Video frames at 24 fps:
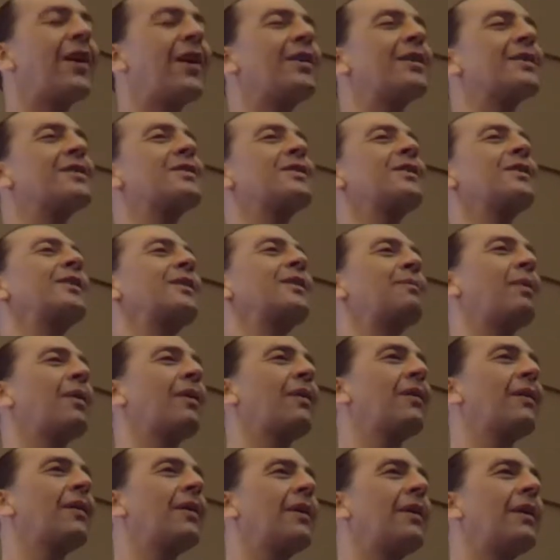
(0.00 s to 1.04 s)
asleep.
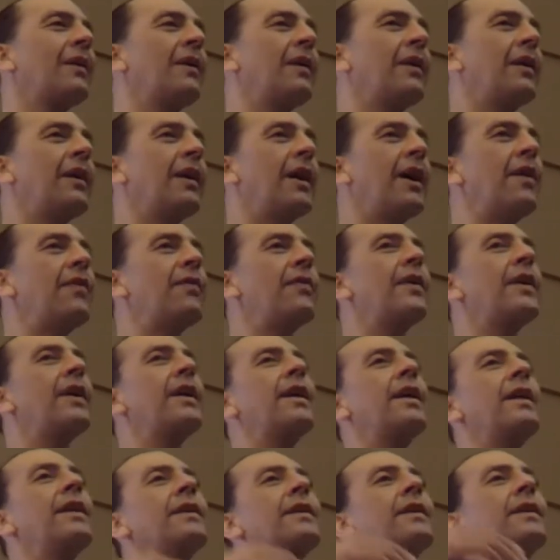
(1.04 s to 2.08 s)
And
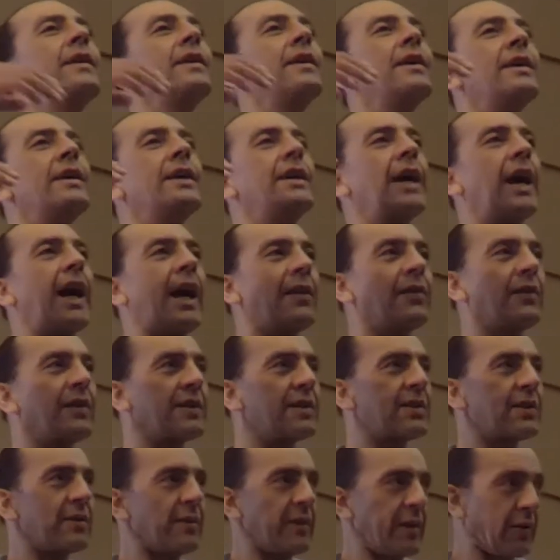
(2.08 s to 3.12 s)
then he had
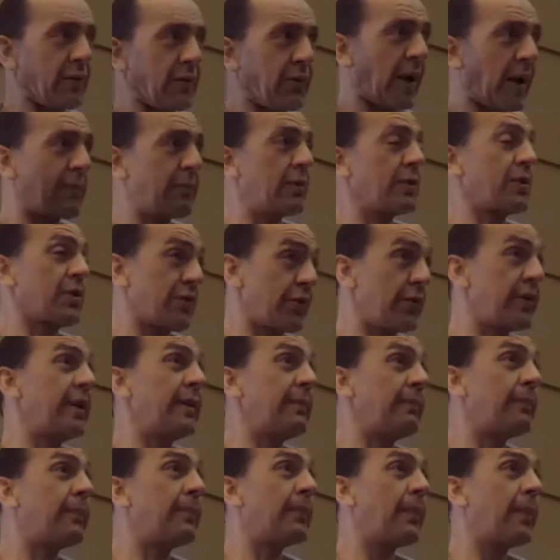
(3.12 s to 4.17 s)
this incredible
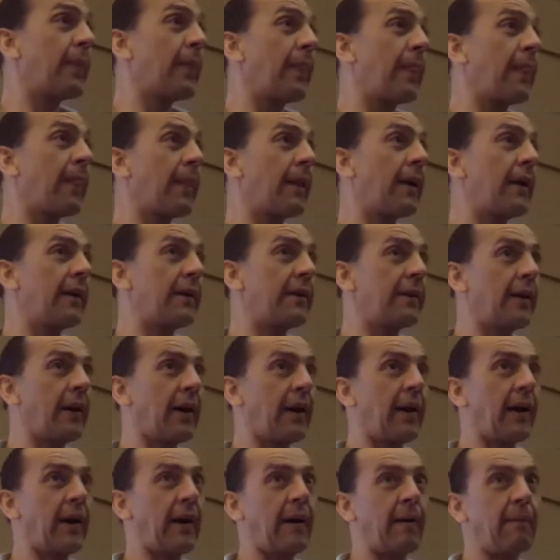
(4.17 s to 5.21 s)
dream that,
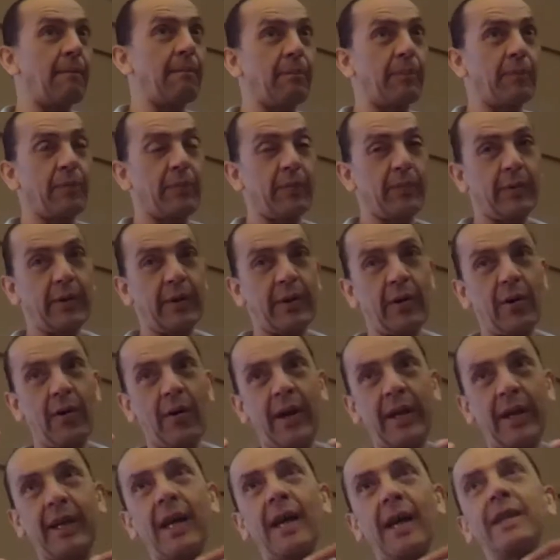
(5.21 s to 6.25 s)
I
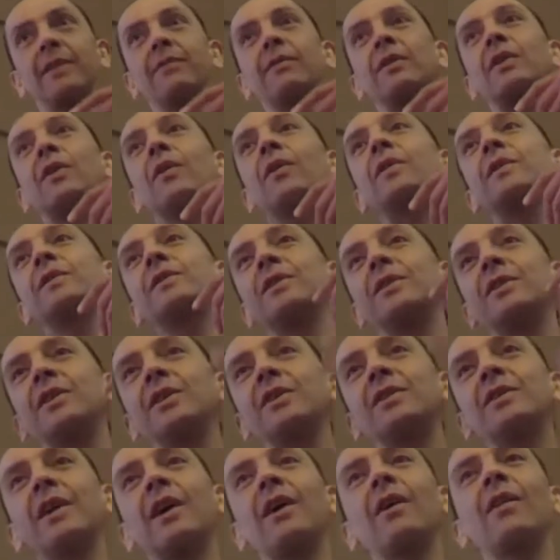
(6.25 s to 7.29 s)
can't even go into
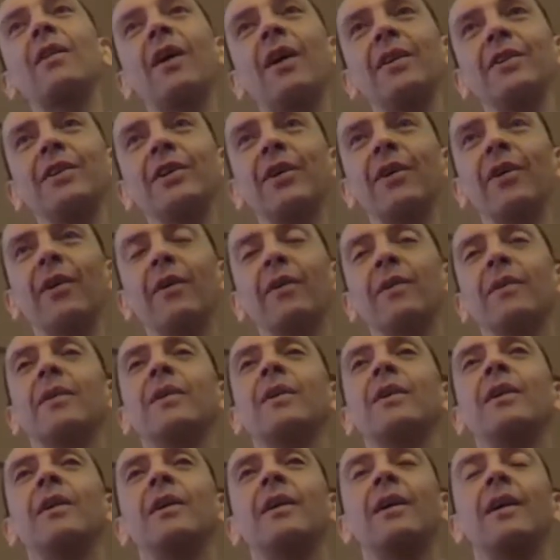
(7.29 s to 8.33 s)
detail on here.
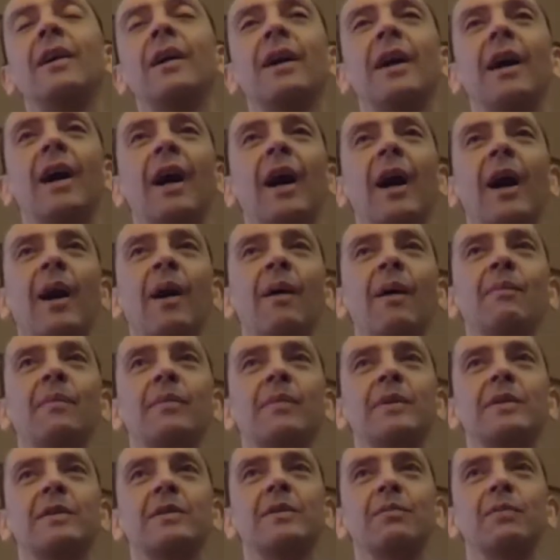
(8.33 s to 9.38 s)

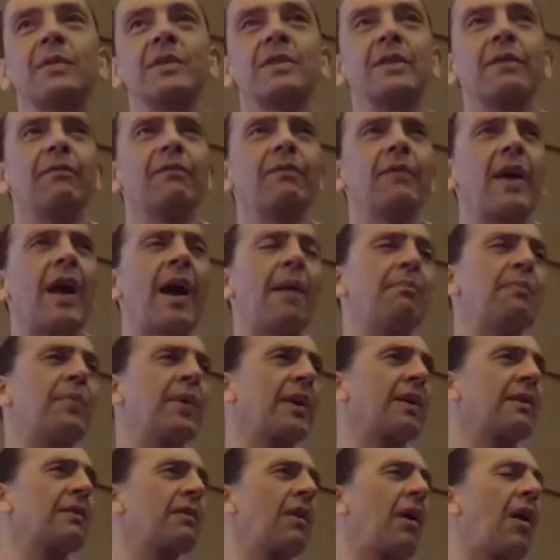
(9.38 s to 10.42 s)
It was an
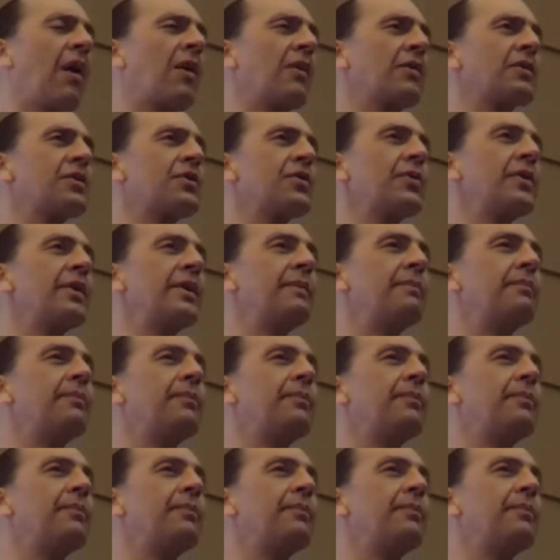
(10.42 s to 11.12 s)
epic, long dream.